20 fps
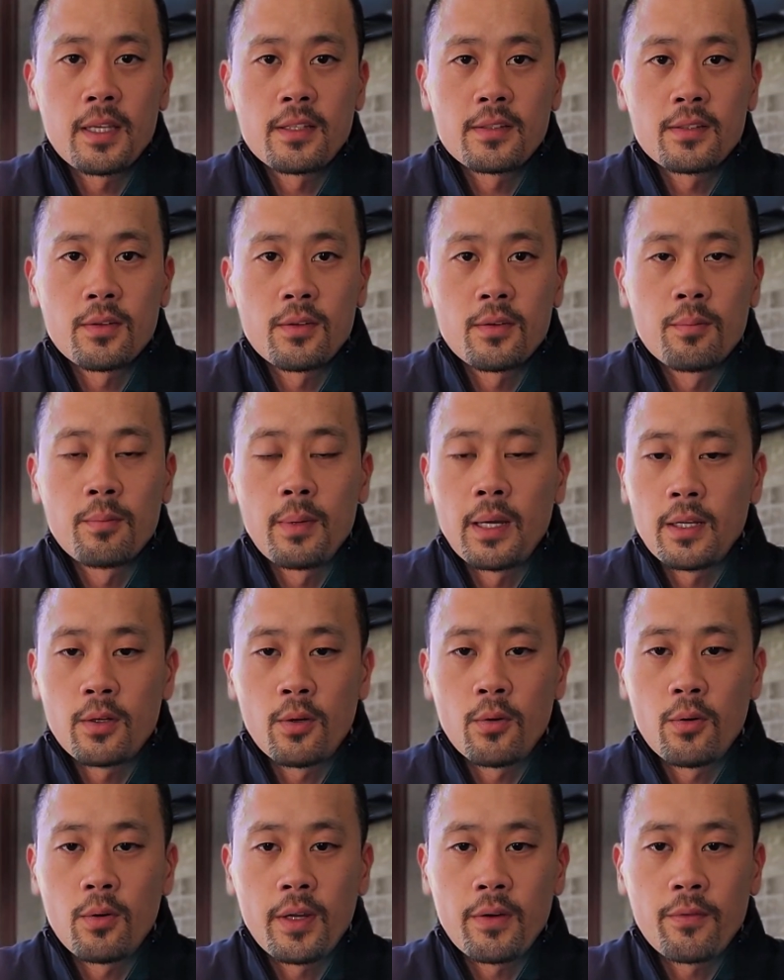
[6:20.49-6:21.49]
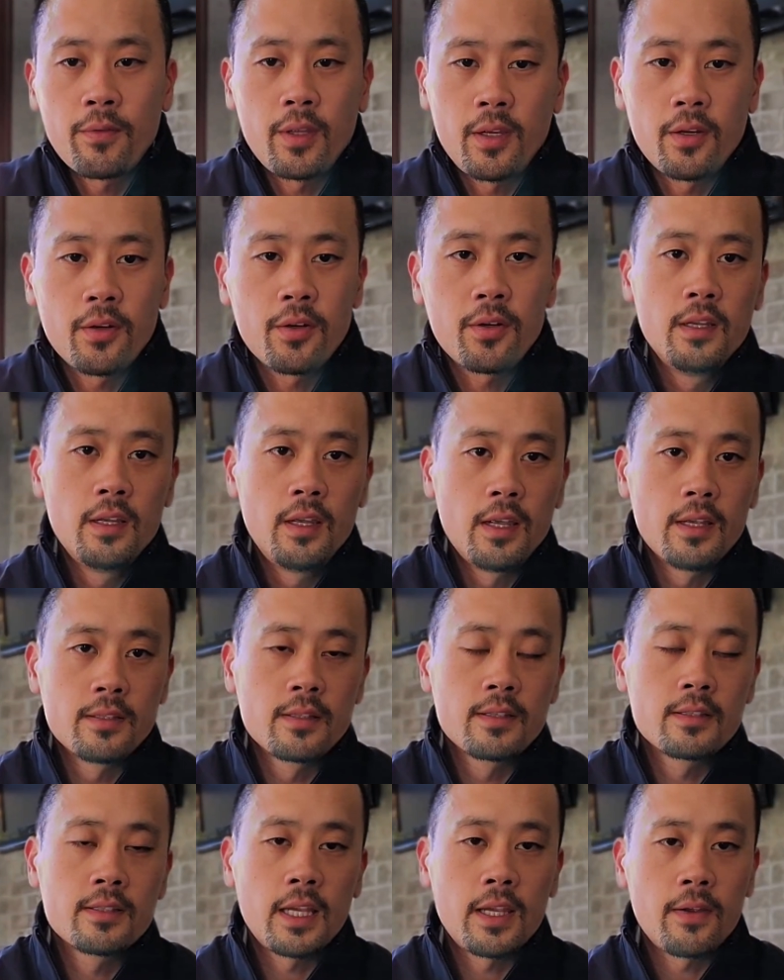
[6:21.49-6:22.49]
So my goal every year is to
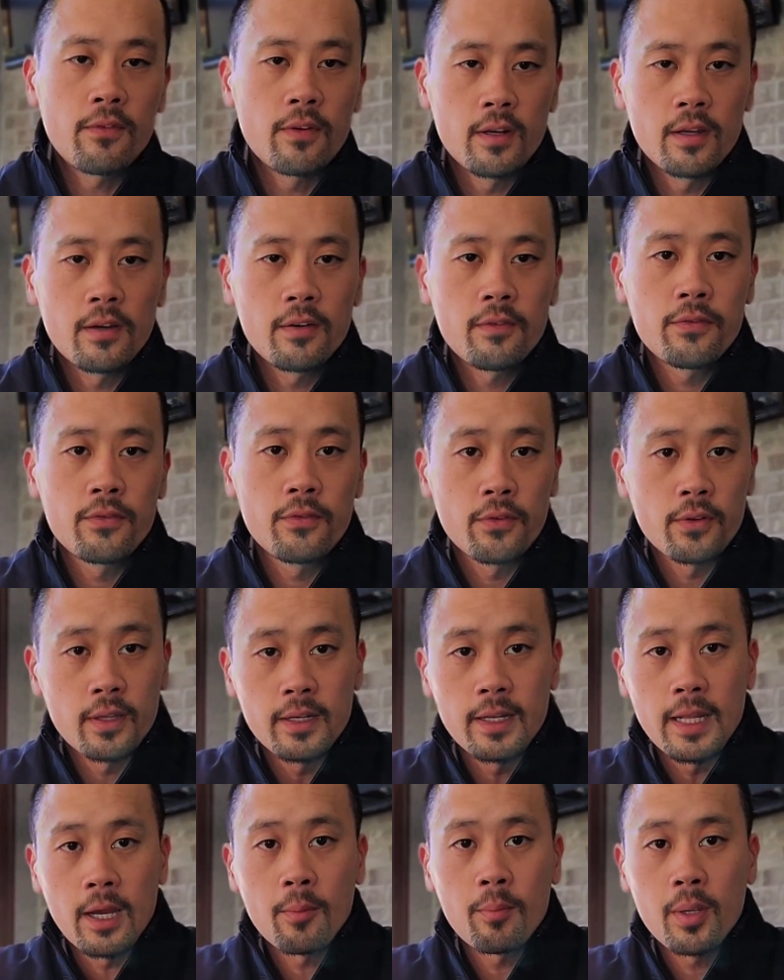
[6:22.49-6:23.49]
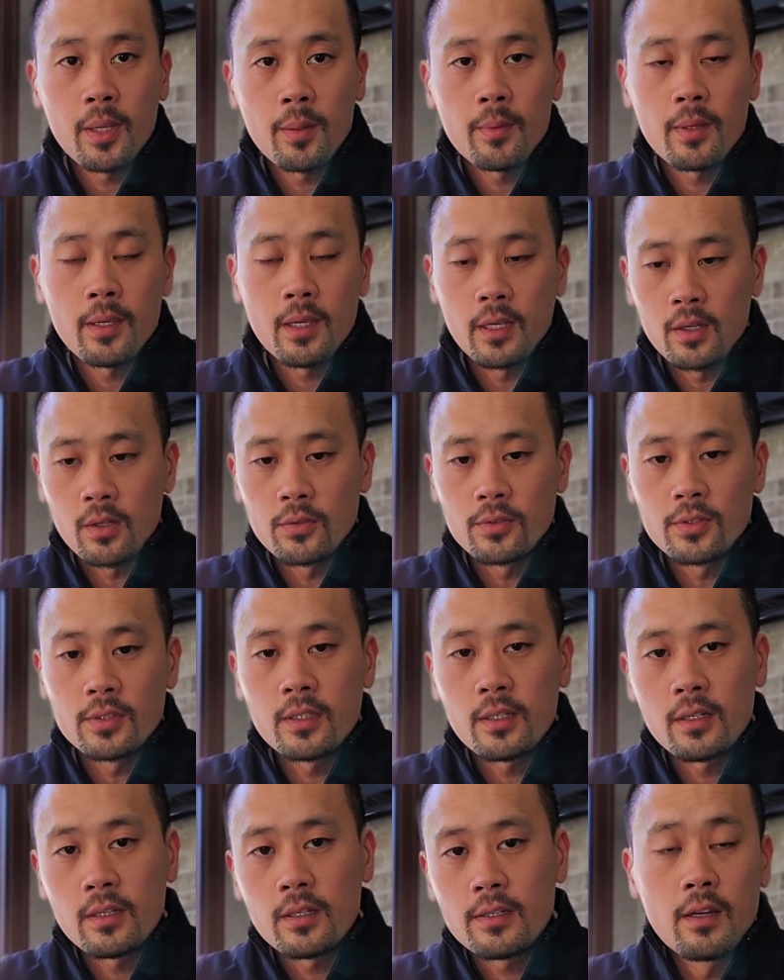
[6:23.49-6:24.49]
save enough for the down payment and closing
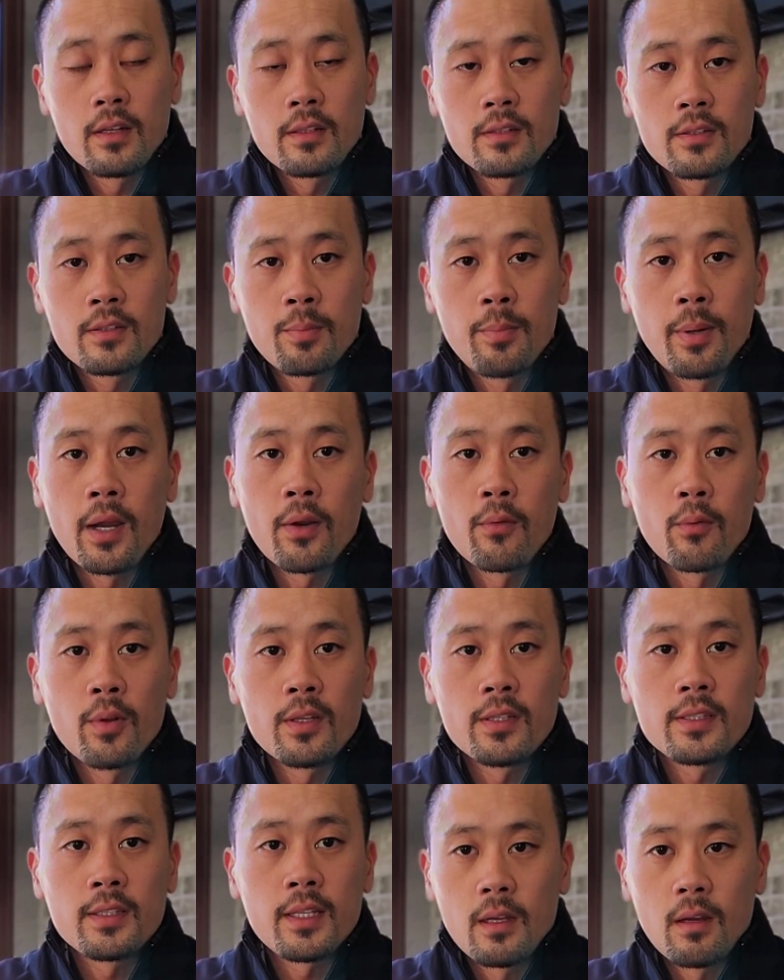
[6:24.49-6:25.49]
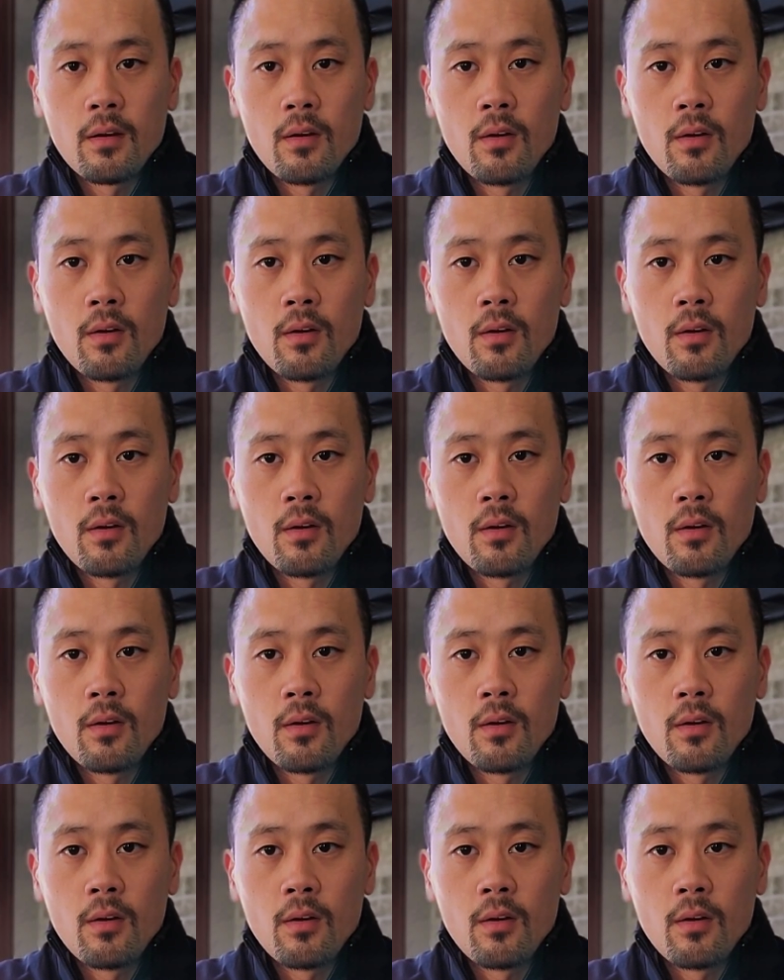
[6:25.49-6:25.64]
costs to buy real estate.